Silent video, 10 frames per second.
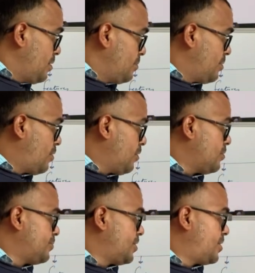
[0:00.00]
because
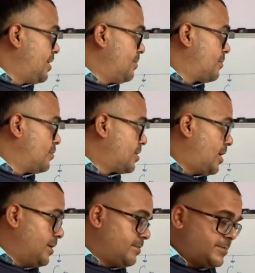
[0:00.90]
of the same
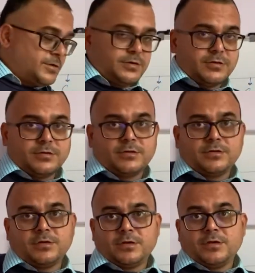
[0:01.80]
concept,
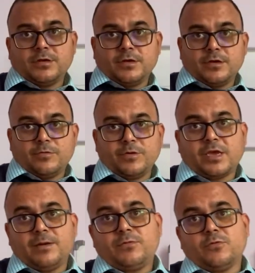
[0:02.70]
we
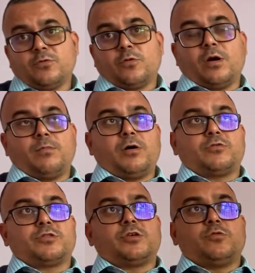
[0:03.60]
came to know
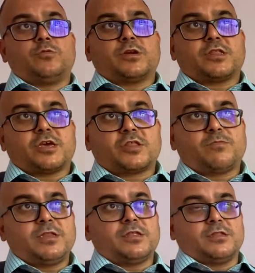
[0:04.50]
about the universe
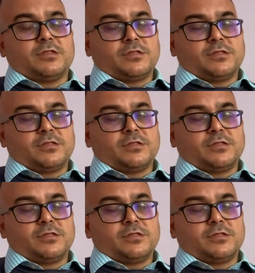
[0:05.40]
expansion.